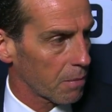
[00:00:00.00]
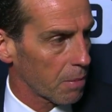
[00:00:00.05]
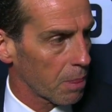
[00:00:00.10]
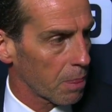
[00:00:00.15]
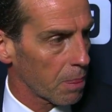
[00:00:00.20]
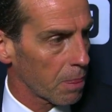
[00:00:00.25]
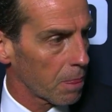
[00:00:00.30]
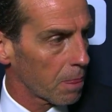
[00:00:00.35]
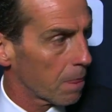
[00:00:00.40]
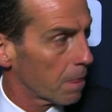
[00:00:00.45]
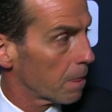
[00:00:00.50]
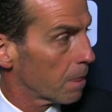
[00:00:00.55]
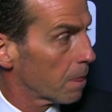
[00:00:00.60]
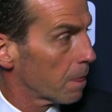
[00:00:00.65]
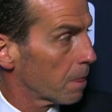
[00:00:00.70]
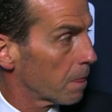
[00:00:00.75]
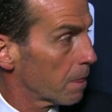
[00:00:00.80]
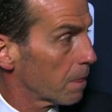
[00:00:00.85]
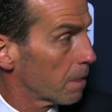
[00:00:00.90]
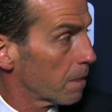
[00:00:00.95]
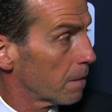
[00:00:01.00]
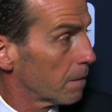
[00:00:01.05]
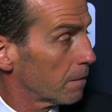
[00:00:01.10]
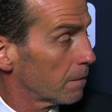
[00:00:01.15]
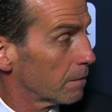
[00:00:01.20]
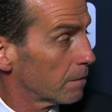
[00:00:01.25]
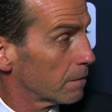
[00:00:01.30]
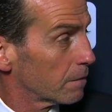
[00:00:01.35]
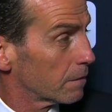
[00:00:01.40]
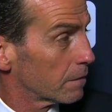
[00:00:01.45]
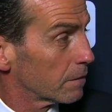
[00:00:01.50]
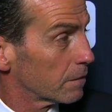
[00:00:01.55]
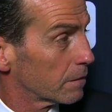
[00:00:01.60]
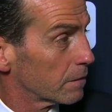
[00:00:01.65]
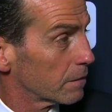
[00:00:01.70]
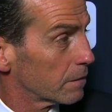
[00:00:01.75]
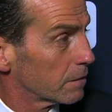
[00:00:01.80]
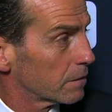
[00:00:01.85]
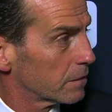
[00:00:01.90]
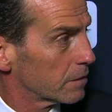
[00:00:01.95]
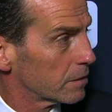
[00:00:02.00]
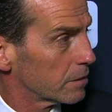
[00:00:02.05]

So that includes any changes